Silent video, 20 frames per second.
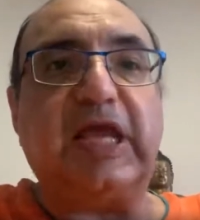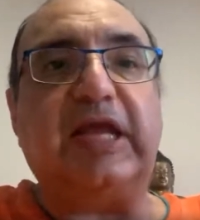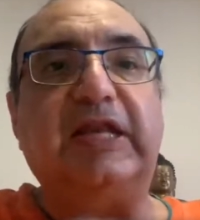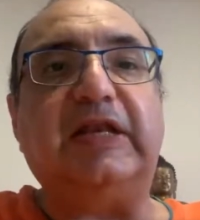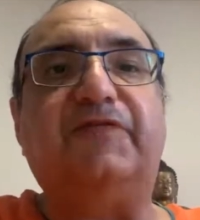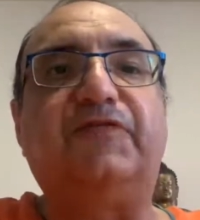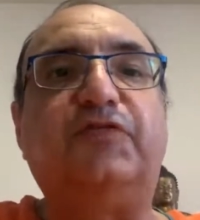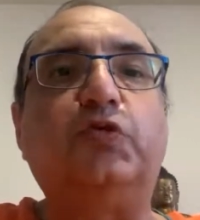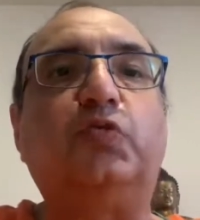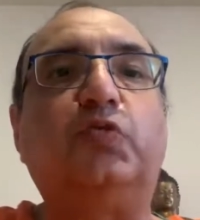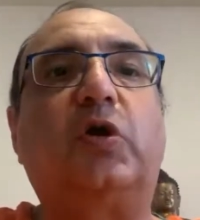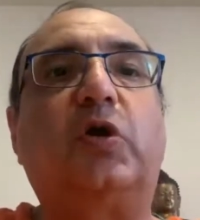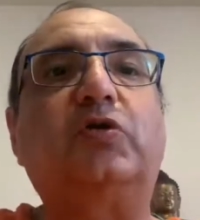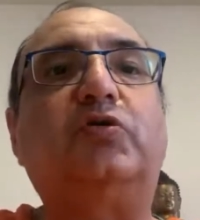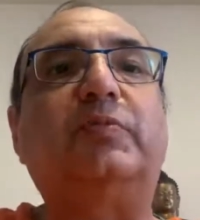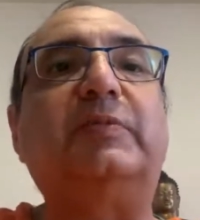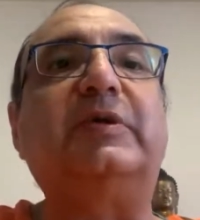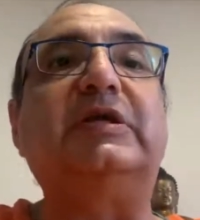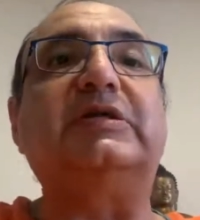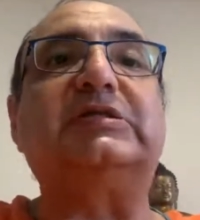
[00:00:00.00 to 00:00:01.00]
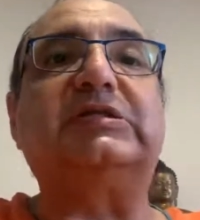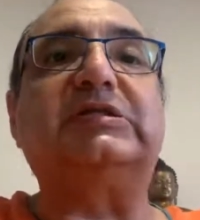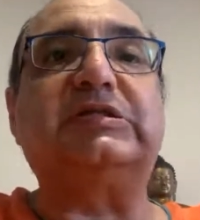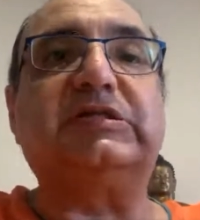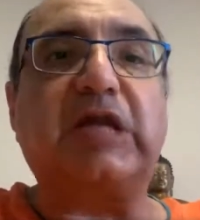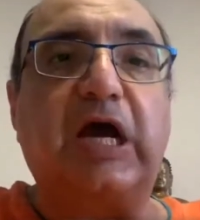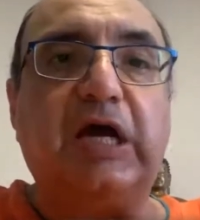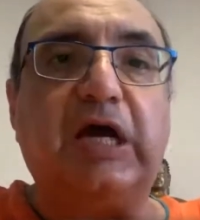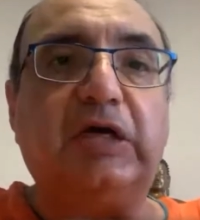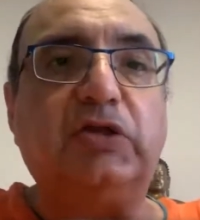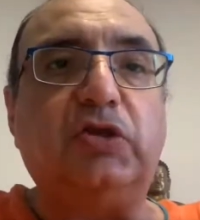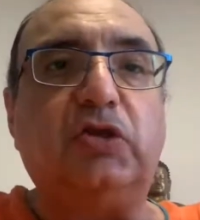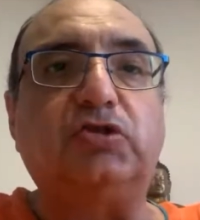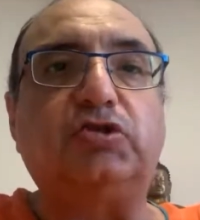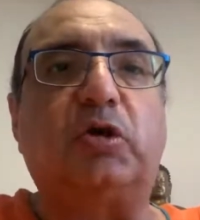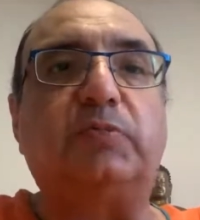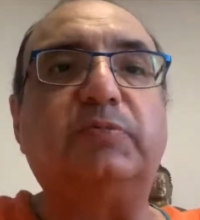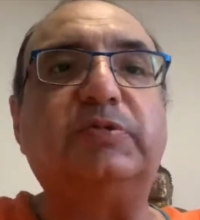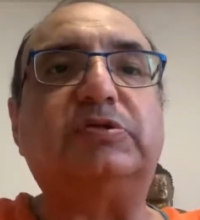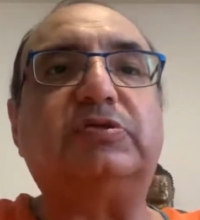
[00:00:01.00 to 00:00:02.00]
And if you want to be a star, your
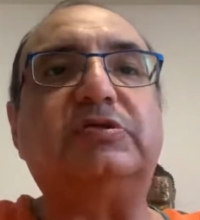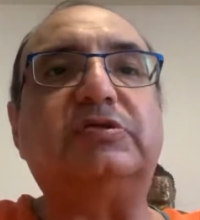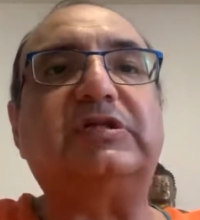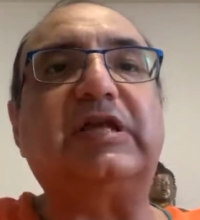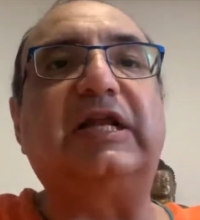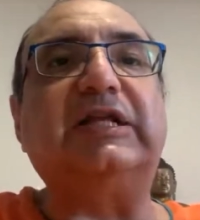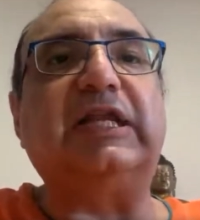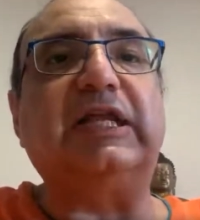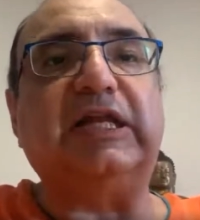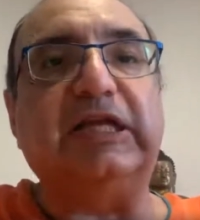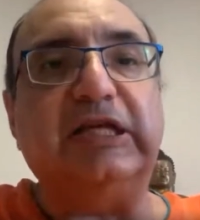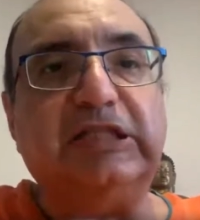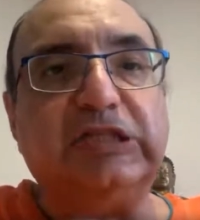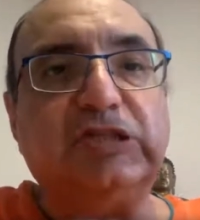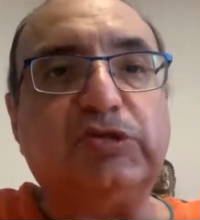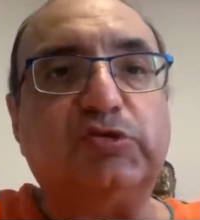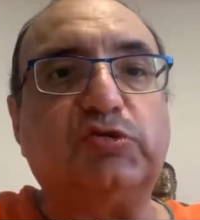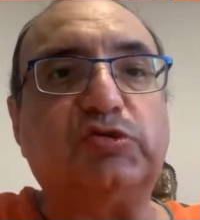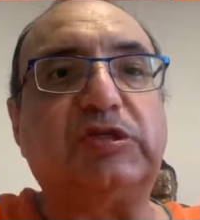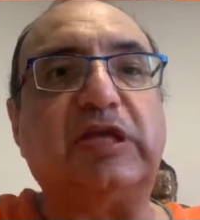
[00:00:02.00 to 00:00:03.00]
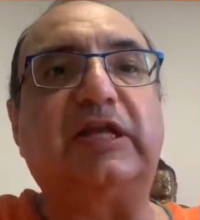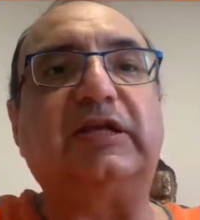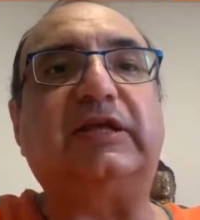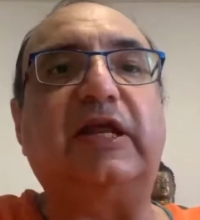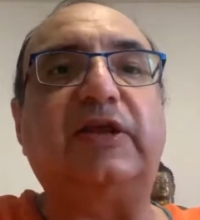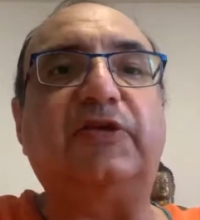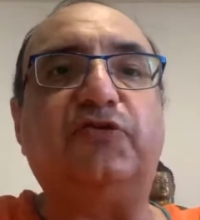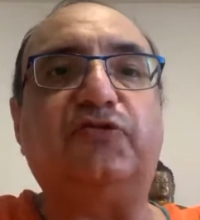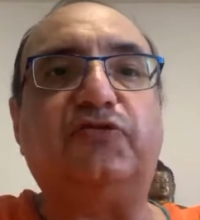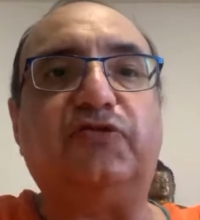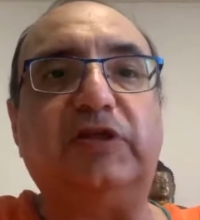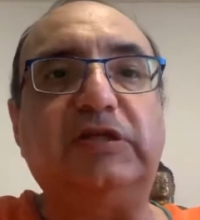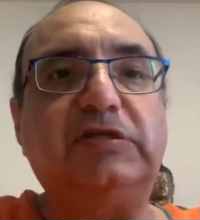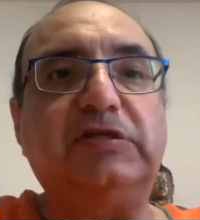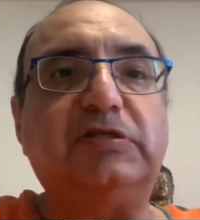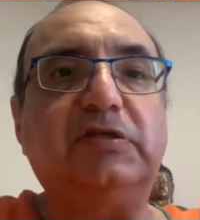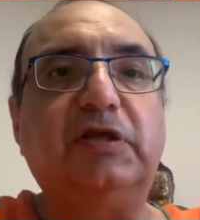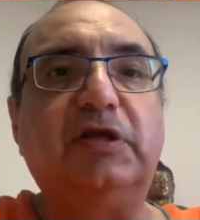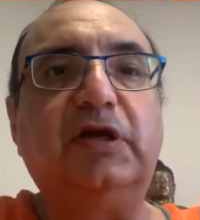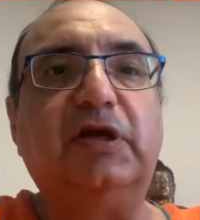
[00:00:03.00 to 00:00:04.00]
job is to sell tickets, to sell
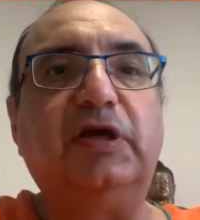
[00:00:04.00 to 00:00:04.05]
territories,